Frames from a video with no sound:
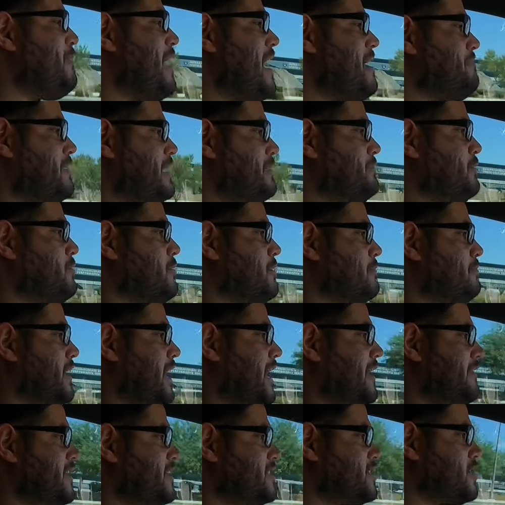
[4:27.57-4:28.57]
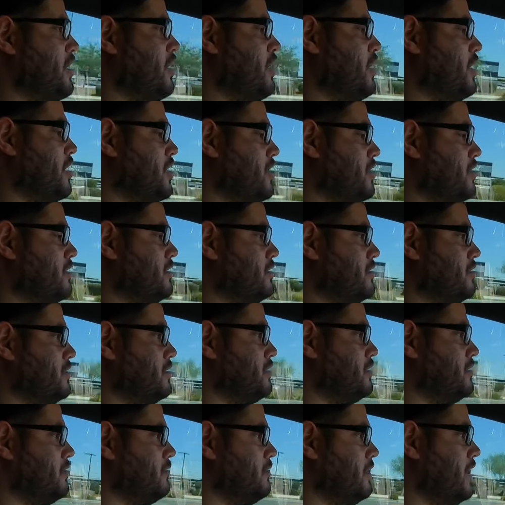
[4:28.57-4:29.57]
why people would buy this car.
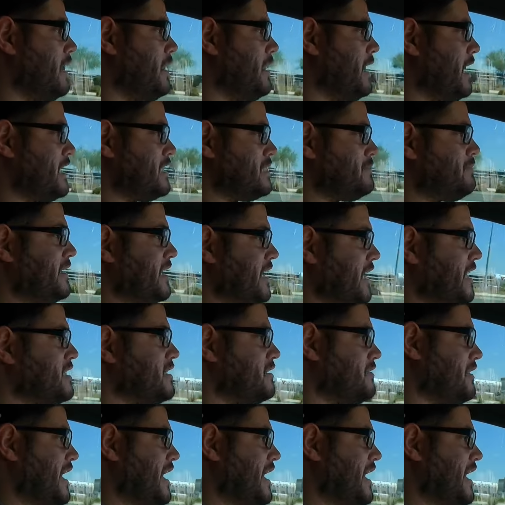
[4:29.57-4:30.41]
It's because of